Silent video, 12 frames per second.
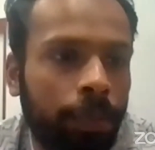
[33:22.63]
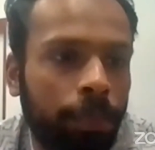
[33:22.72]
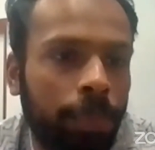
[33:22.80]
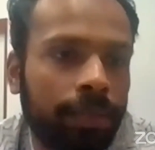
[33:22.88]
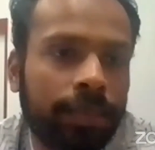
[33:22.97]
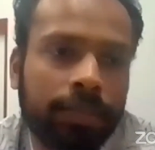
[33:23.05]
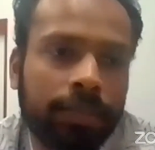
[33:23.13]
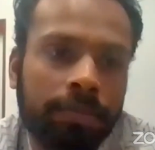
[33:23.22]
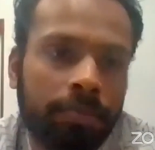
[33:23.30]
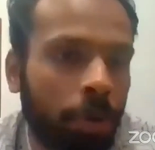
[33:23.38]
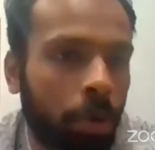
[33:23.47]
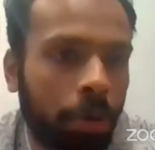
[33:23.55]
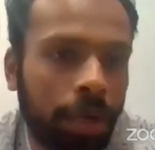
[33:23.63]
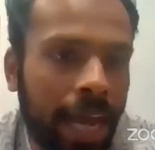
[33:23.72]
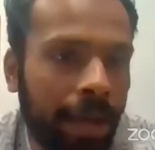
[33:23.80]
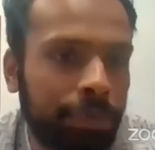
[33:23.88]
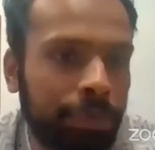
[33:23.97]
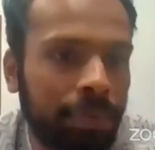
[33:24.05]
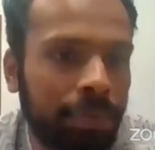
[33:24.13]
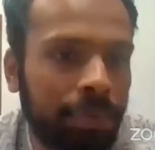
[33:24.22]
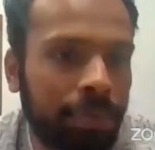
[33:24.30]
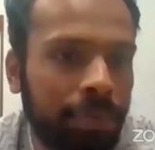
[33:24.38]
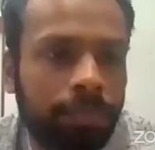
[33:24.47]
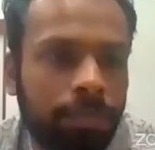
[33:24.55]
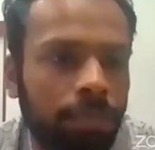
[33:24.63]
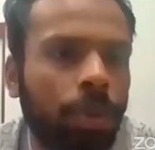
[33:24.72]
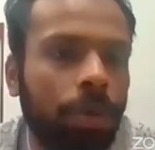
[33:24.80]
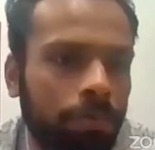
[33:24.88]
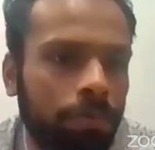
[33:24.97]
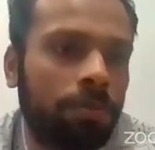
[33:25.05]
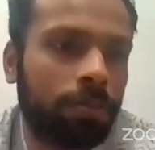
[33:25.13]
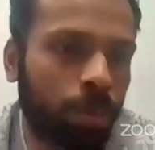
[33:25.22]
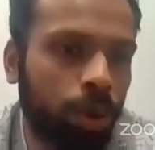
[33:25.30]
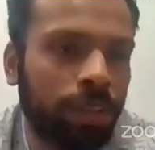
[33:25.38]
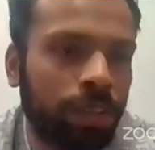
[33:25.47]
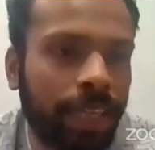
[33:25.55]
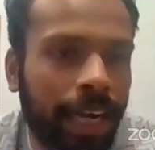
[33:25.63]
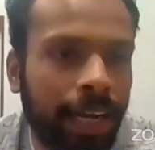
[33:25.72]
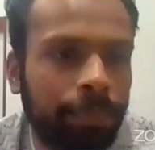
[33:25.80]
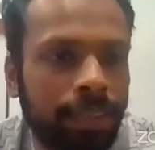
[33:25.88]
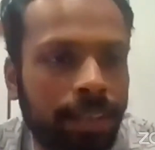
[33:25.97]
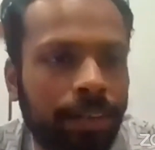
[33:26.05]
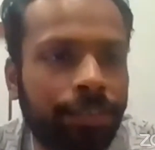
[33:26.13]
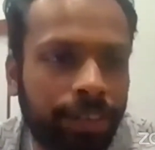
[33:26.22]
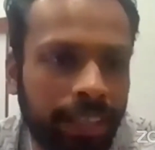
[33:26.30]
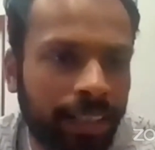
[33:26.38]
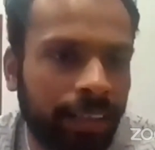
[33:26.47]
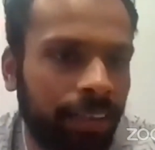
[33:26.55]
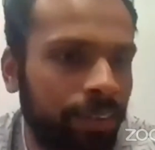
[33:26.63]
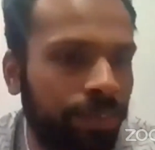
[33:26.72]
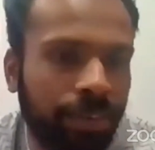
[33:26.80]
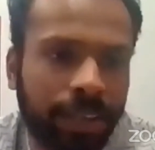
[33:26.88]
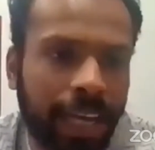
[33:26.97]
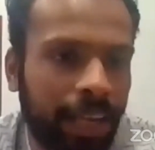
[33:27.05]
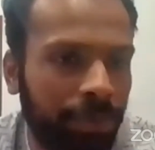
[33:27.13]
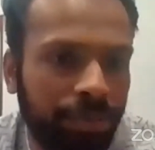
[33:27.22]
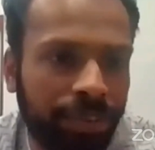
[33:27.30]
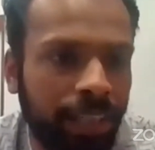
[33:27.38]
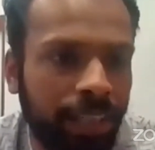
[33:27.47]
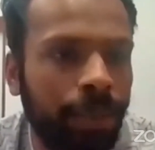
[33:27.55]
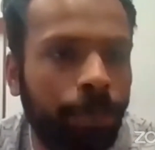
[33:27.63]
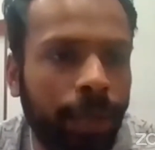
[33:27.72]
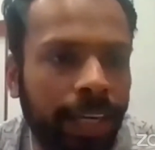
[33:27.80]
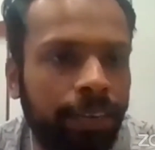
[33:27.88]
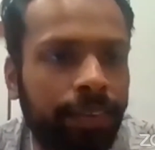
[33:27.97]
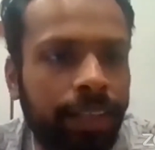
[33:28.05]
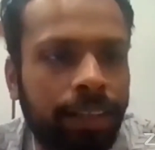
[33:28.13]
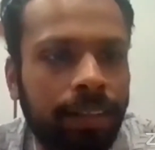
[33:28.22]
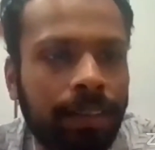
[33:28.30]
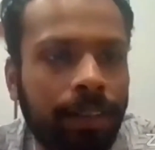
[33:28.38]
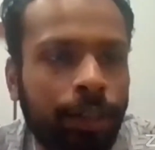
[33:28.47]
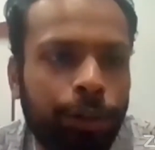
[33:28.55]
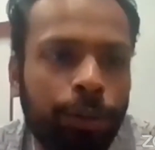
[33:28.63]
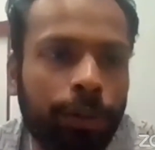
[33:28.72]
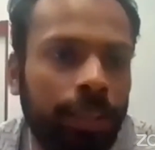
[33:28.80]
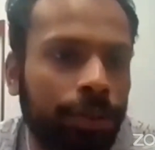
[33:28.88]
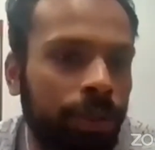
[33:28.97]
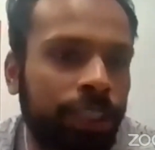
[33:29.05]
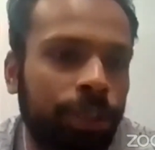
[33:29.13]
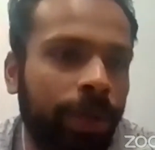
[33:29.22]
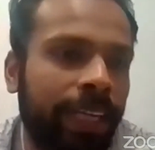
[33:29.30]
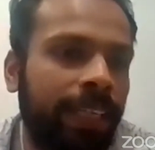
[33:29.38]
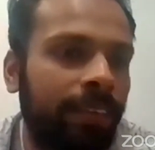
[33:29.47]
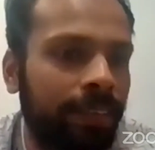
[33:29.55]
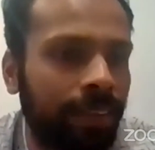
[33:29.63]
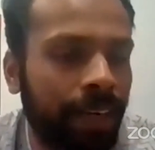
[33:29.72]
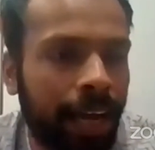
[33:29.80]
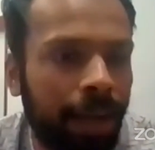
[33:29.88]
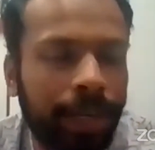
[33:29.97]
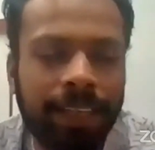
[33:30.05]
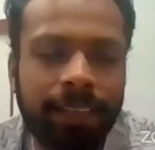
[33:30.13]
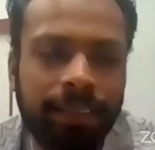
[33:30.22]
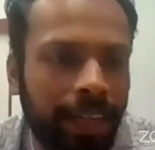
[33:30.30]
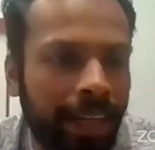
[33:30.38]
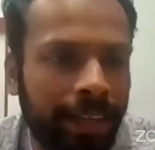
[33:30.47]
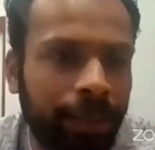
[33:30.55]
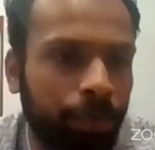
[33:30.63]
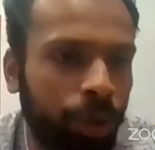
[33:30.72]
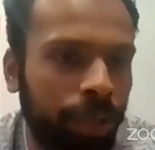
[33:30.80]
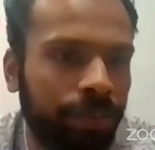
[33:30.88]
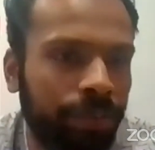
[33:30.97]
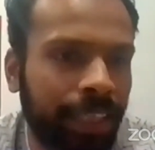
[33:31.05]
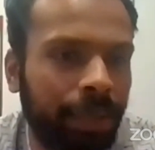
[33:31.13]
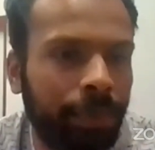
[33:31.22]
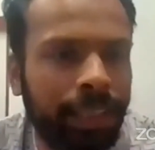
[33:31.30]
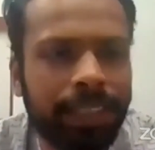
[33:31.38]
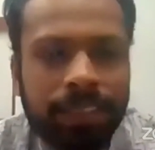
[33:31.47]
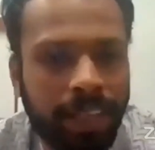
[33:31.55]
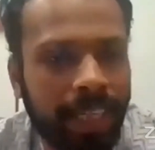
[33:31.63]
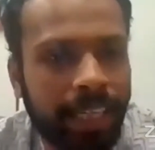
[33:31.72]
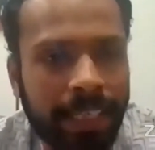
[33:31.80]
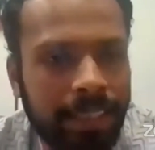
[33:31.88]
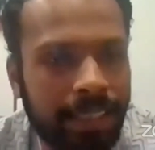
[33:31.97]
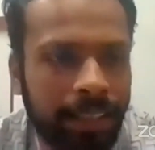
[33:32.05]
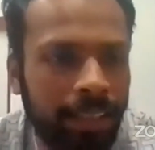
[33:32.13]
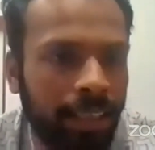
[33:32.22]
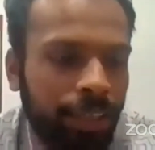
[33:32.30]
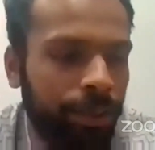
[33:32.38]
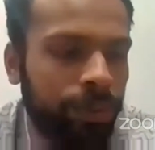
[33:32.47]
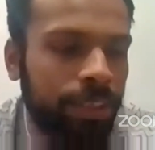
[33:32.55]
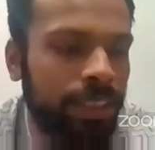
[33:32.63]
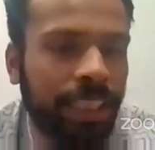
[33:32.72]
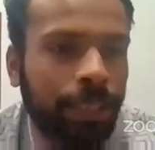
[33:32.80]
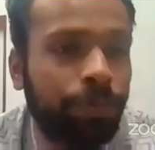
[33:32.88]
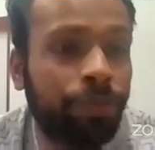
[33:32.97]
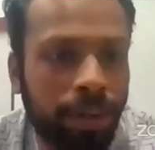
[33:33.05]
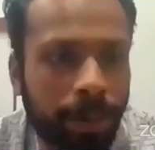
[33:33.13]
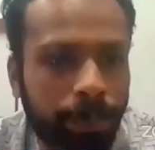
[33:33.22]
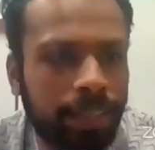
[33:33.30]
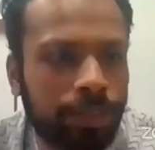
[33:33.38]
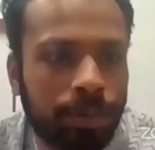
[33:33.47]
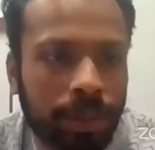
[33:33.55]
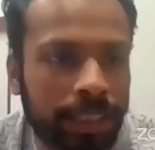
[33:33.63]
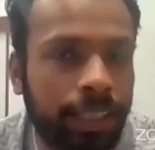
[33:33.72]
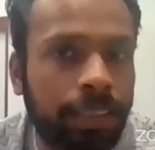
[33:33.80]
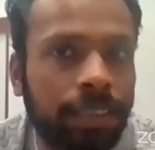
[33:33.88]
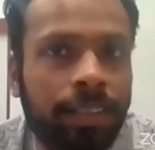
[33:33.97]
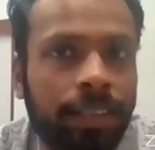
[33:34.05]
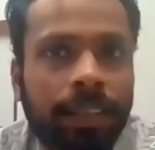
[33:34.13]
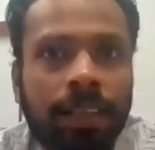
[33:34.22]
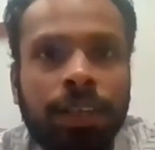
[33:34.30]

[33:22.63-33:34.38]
because all apps are most of the apps are free, can be freely played with. You can switch to any other app at any point of time. It's very easy to just keep flipping, switching.